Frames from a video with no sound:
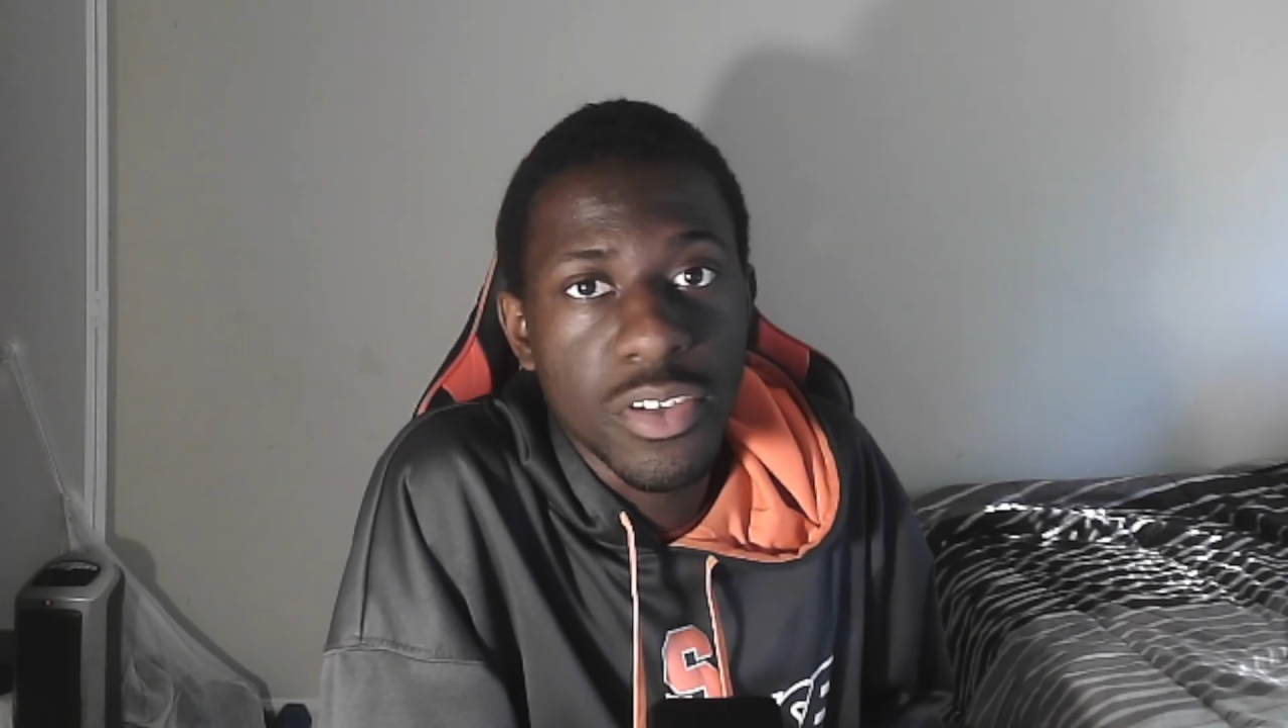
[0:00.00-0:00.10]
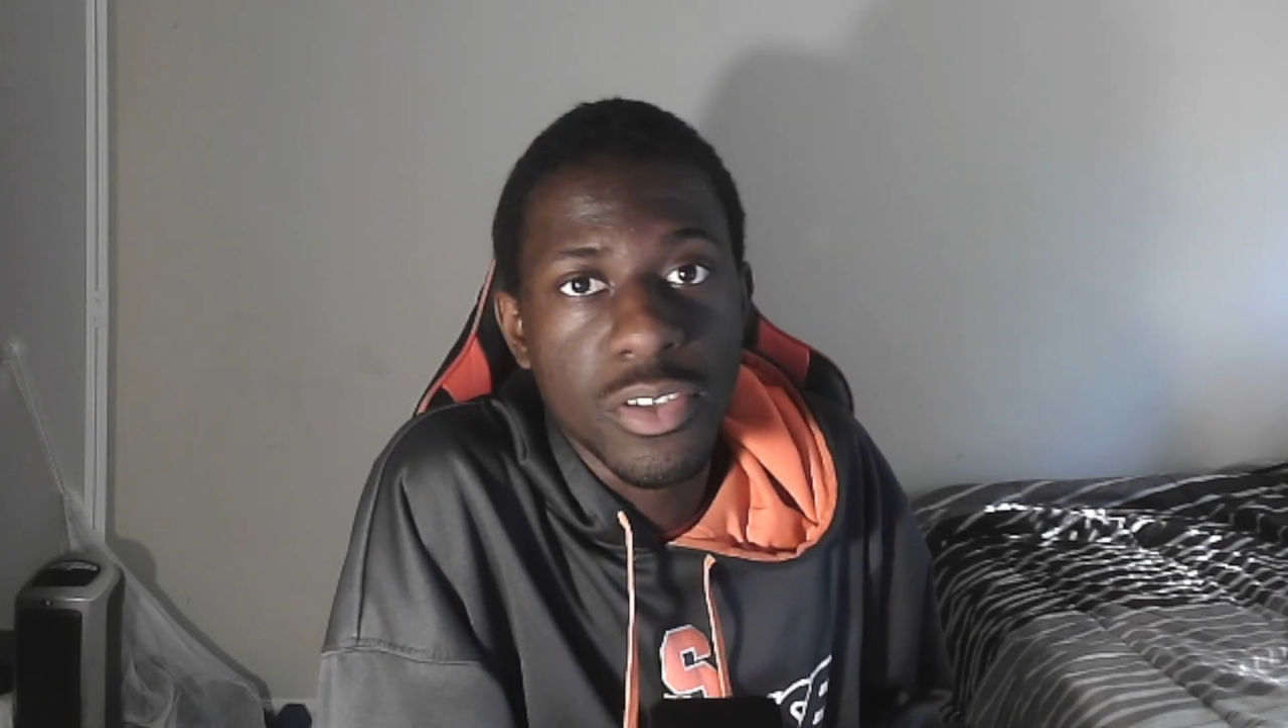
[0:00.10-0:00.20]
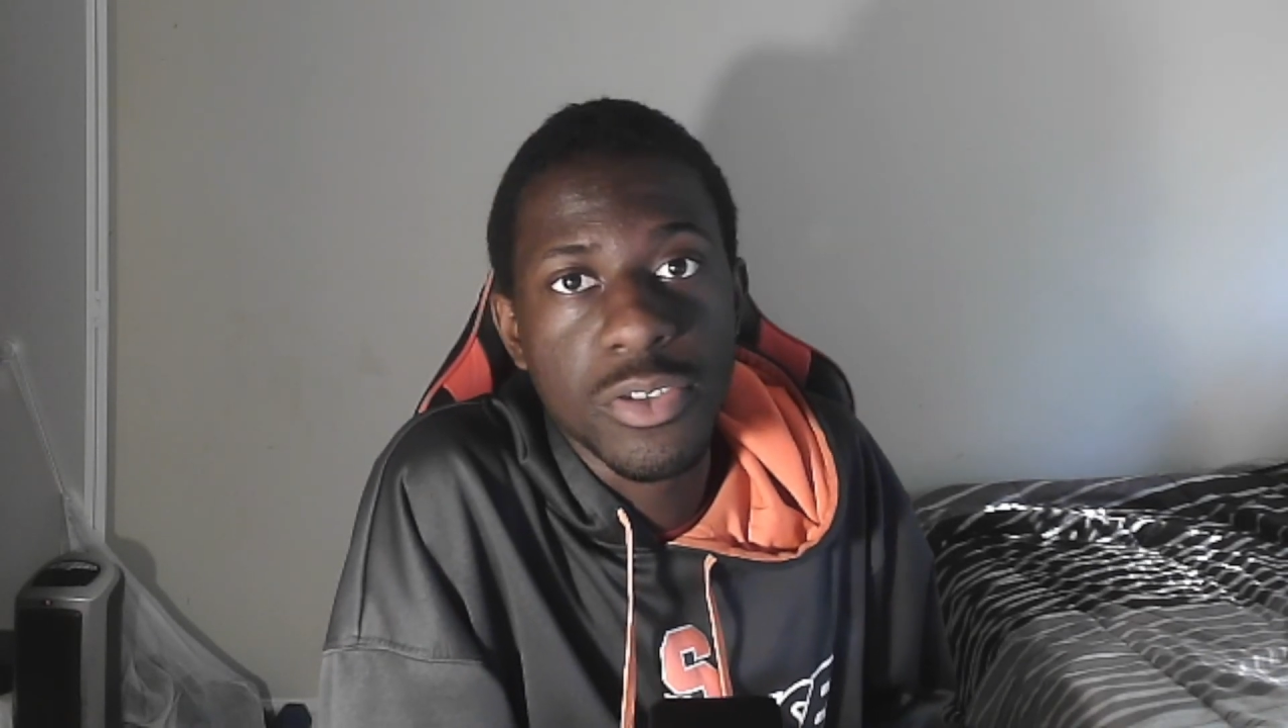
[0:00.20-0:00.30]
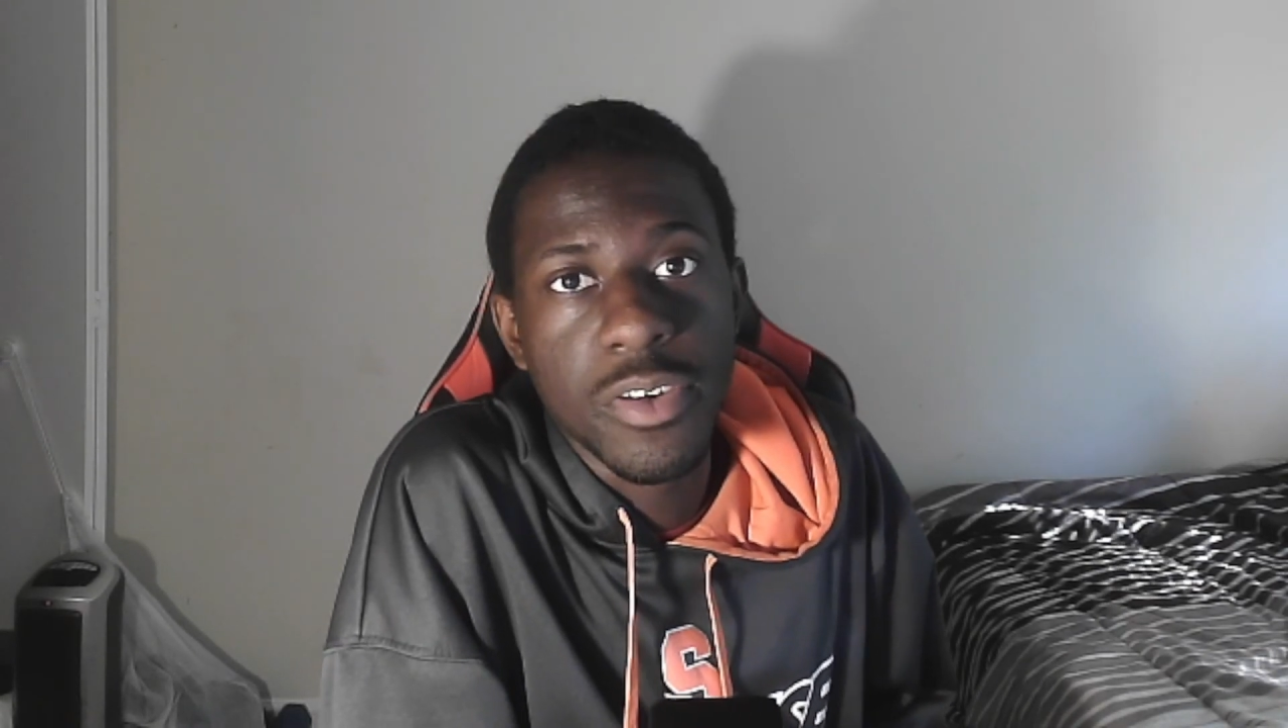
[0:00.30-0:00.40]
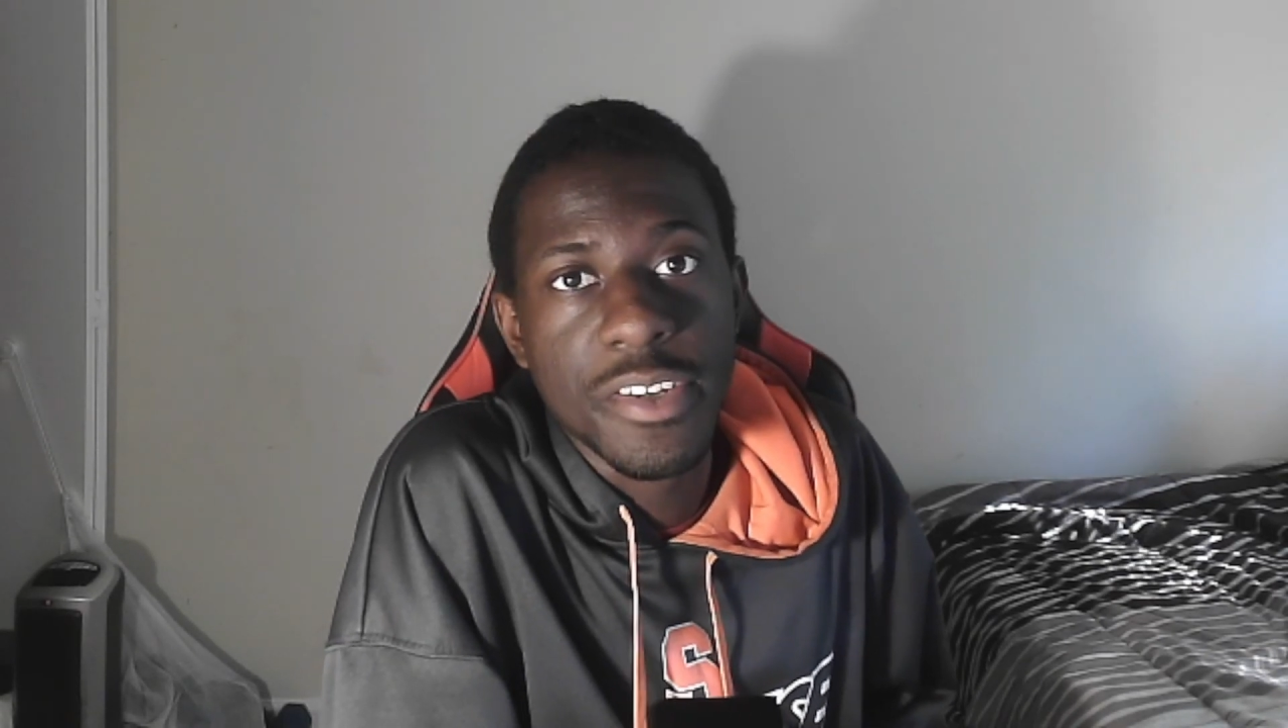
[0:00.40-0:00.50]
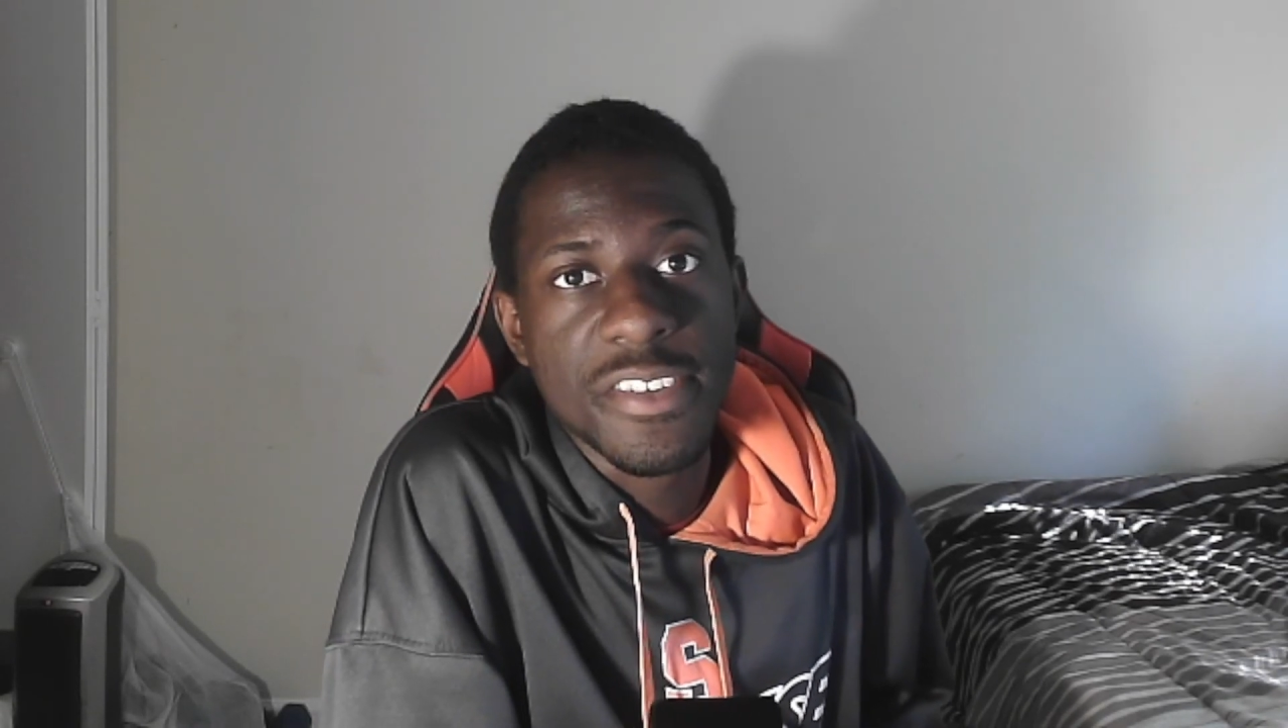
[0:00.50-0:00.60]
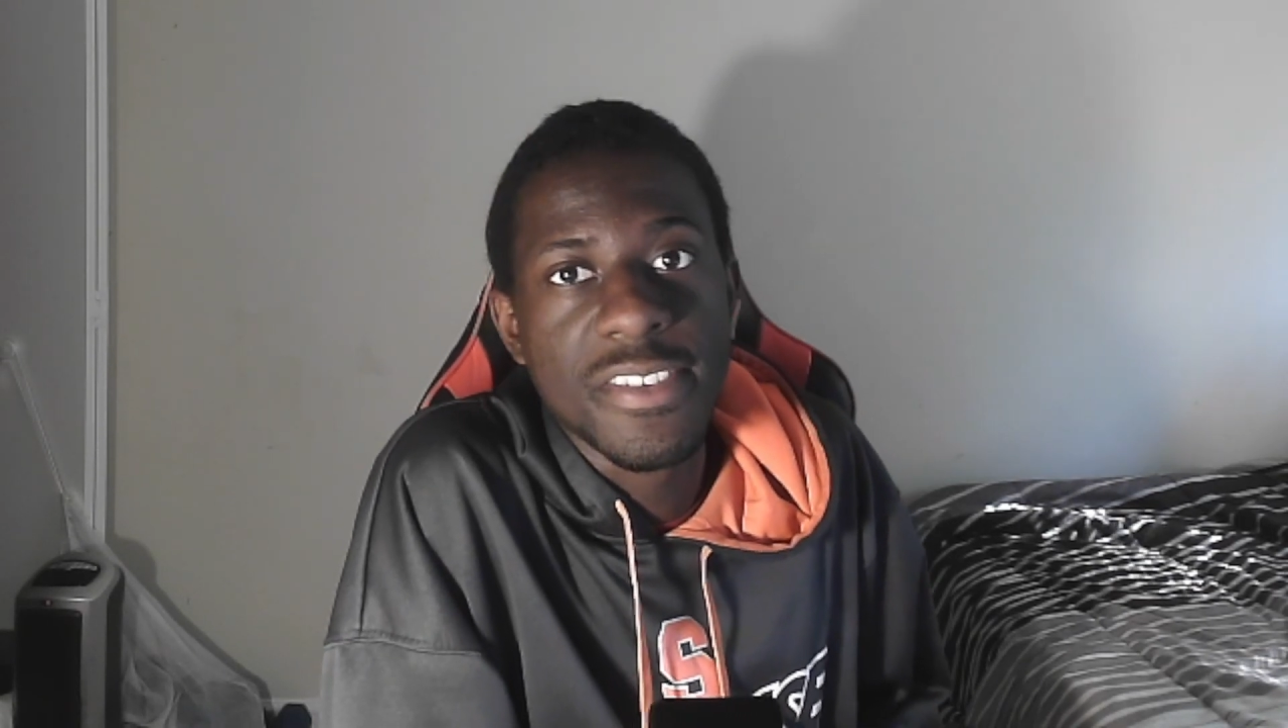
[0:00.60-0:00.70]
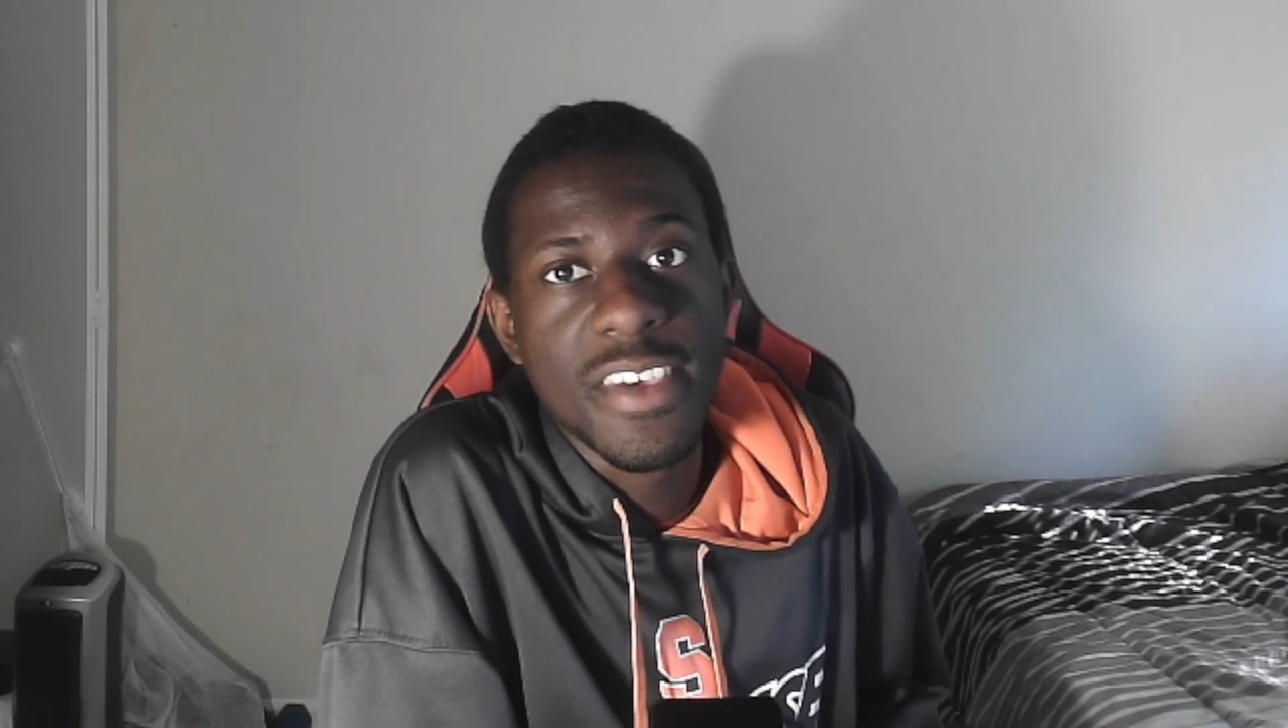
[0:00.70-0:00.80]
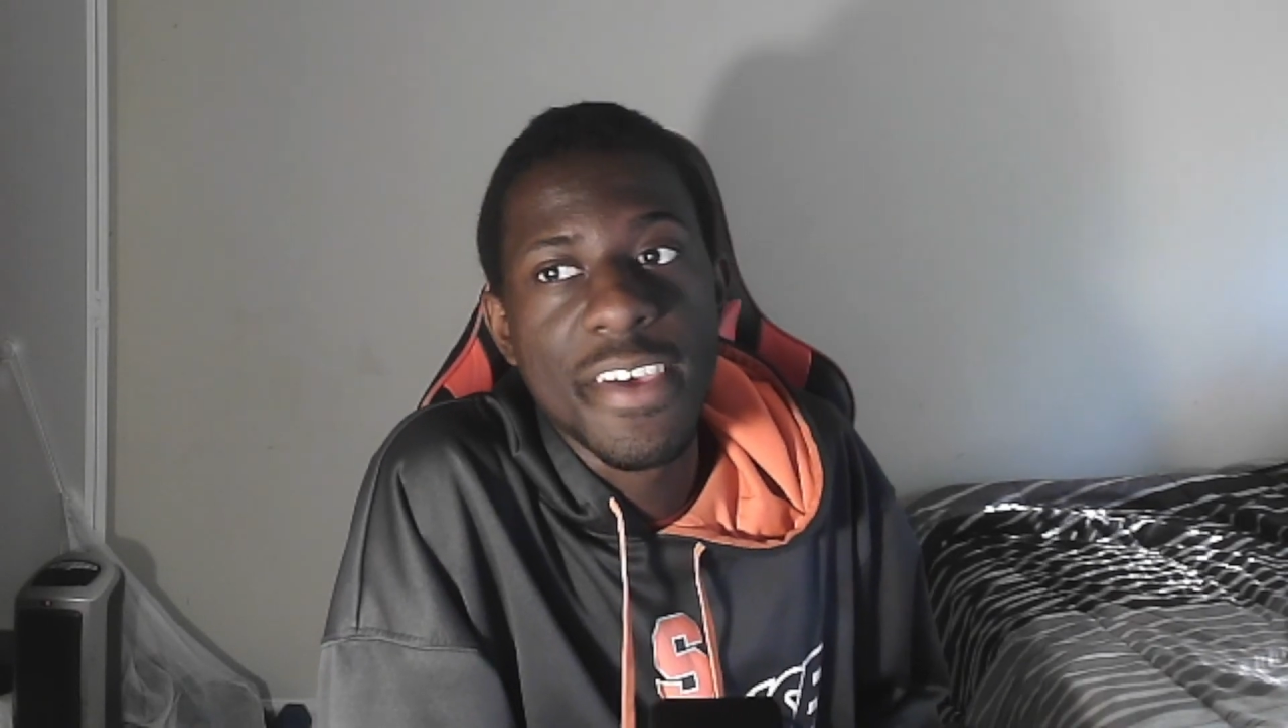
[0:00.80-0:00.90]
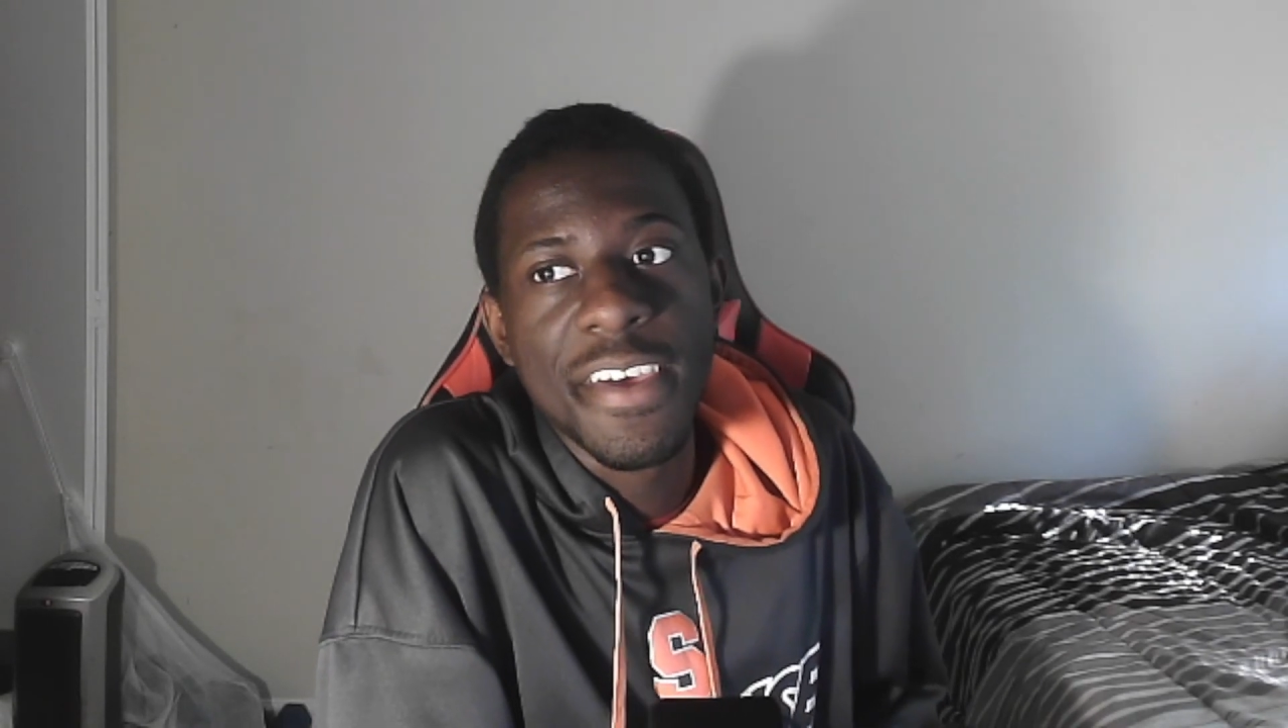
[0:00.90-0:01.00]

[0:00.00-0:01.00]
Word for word: illustrations.